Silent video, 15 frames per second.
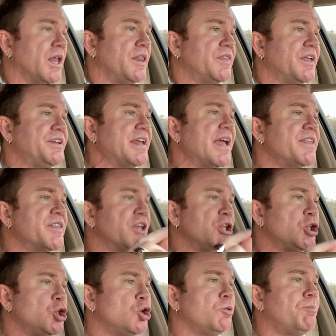the day that
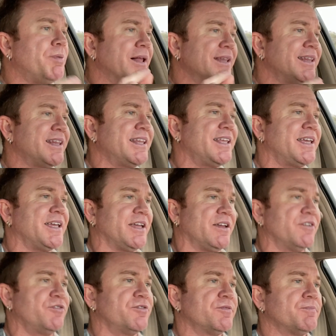you
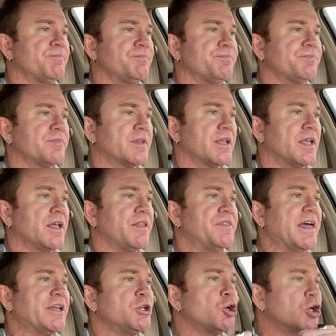believe
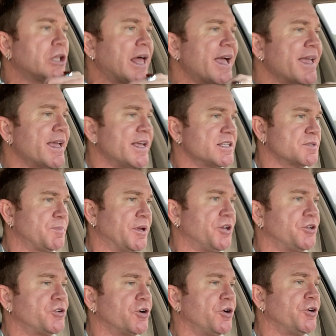that your light has
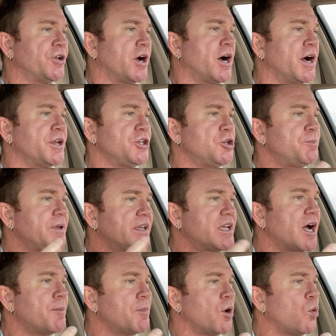been turned on, you
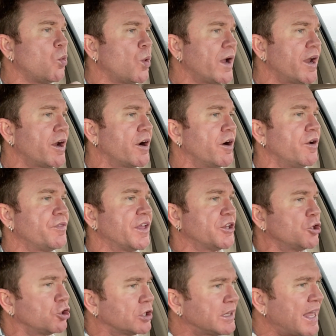become aware that
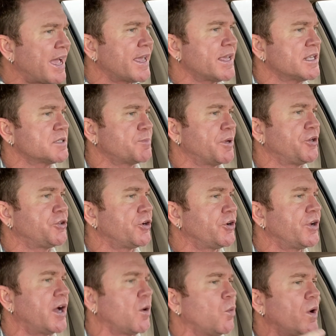your light has been
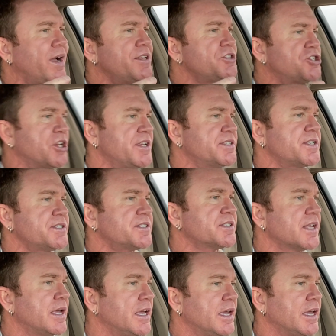turned on. What? Jesus?
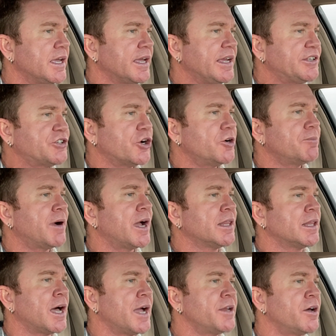He turned my
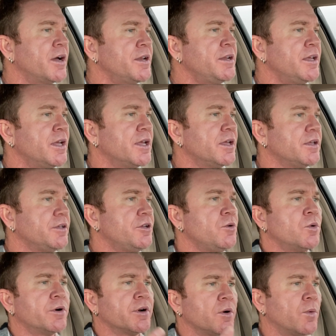light on? You
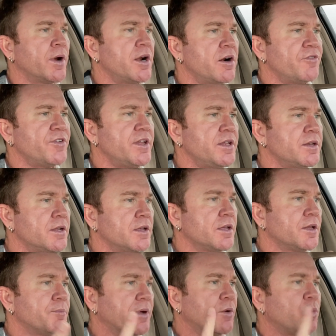weren't aware of it?
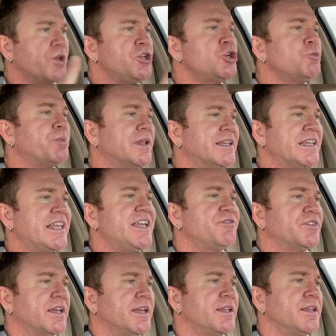But when you
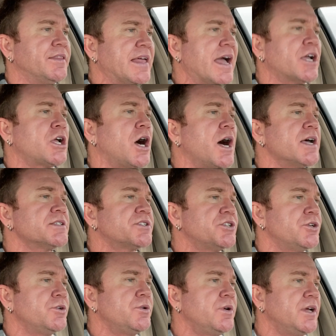believed it, that caused
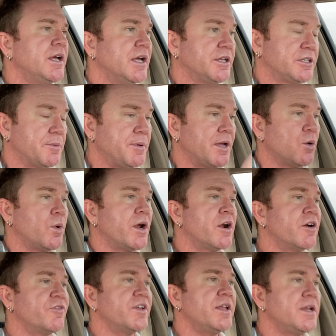you to be
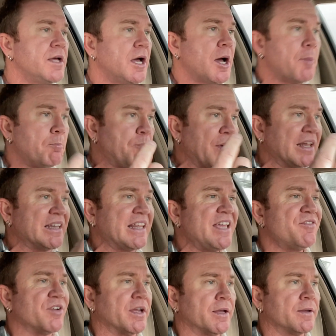aware of it?
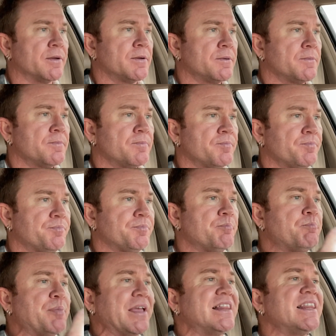Believing
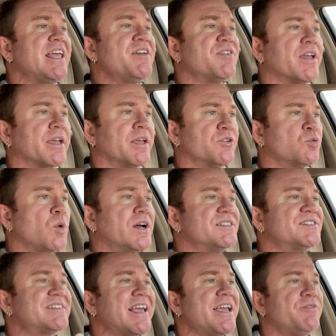believing is what
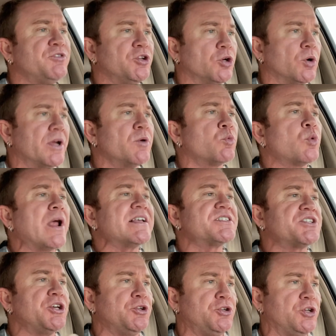saved you. It
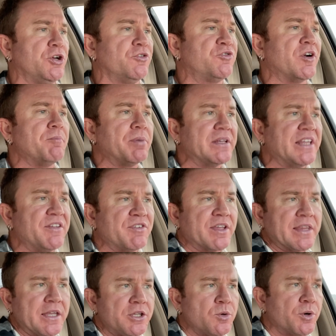rescued you from believing
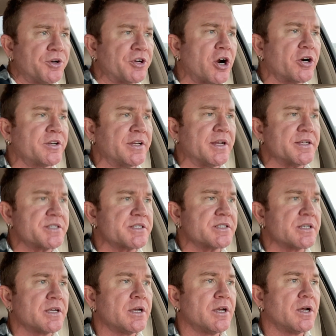that you were darkness,
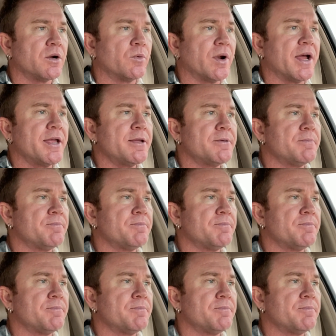right?